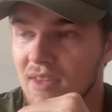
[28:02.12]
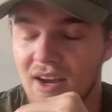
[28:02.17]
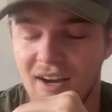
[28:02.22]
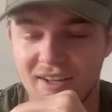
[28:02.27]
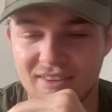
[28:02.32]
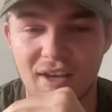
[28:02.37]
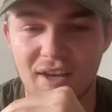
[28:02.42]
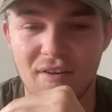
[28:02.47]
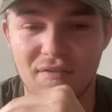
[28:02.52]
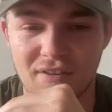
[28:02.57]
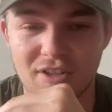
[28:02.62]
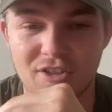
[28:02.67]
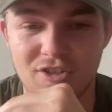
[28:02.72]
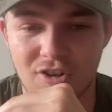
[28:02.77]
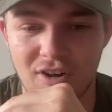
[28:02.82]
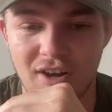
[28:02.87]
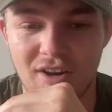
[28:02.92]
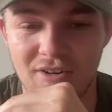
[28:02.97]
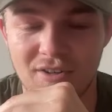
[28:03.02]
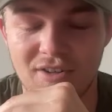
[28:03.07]
I definitely
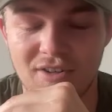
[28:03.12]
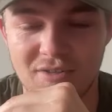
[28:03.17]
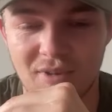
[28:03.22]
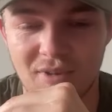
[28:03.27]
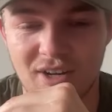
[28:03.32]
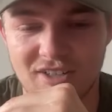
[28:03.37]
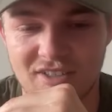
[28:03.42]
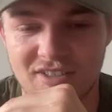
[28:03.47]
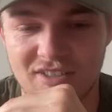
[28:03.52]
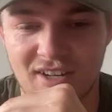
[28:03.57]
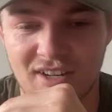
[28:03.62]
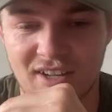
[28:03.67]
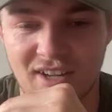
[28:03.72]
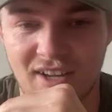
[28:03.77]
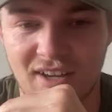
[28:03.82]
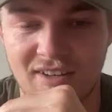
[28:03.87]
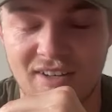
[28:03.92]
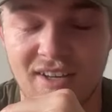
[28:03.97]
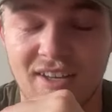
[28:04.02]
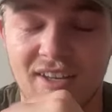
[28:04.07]
try and look as much as I
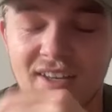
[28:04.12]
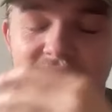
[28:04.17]
can.